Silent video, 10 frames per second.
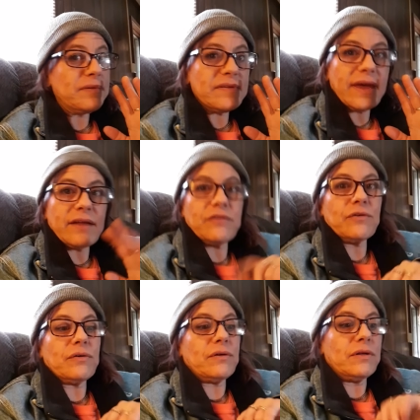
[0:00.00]

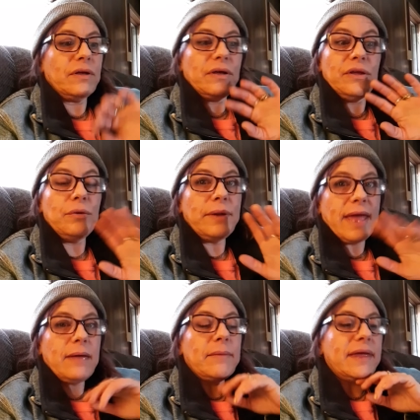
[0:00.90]
schedule, you
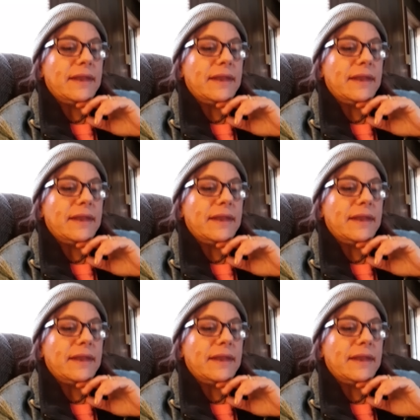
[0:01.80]
name it.